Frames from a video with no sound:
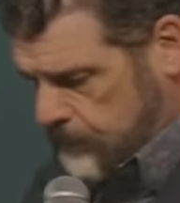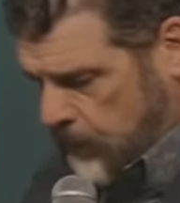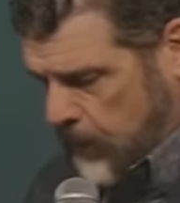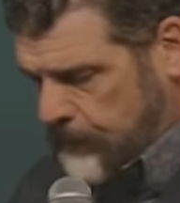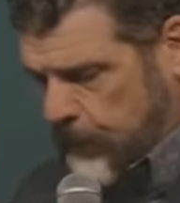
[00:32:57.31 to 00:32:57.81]

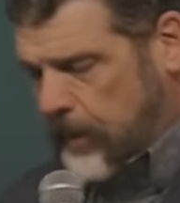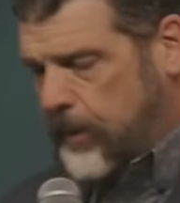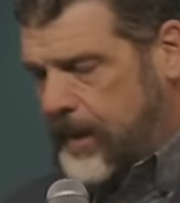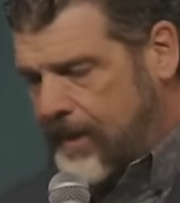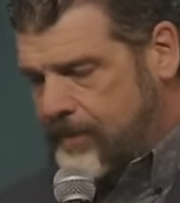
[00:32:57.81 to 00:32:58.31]
or if we
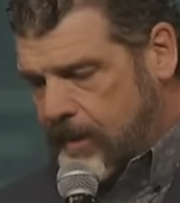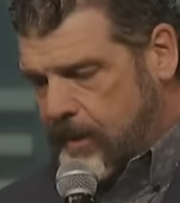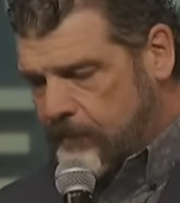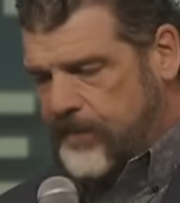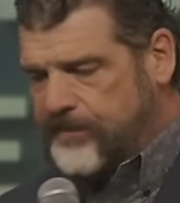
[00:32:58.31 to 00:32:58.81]
look at the
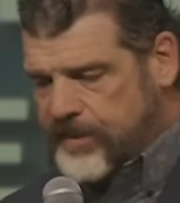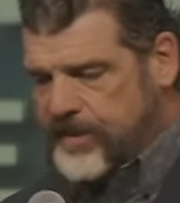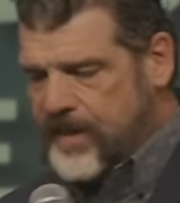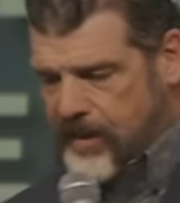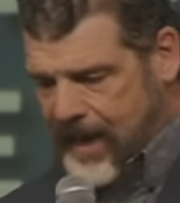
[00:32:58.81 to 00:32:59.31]
year
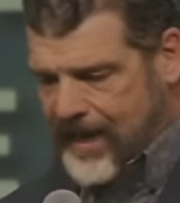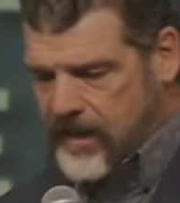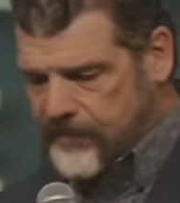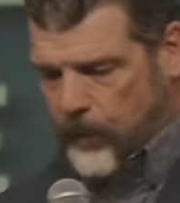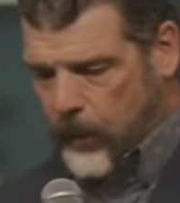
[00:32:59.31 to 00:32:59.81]

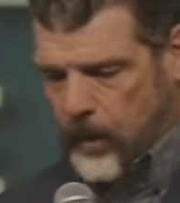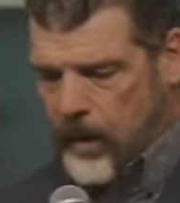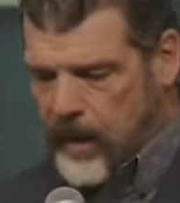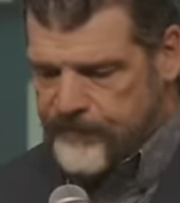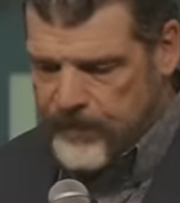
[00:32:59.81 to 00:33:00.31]
5784
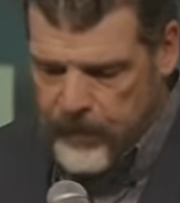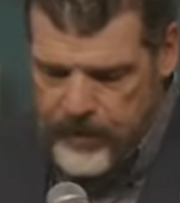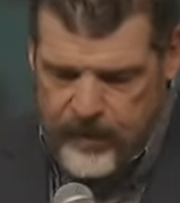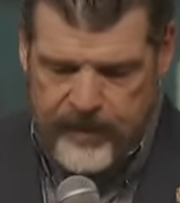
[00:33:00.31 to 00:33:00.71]
and if I'm looking on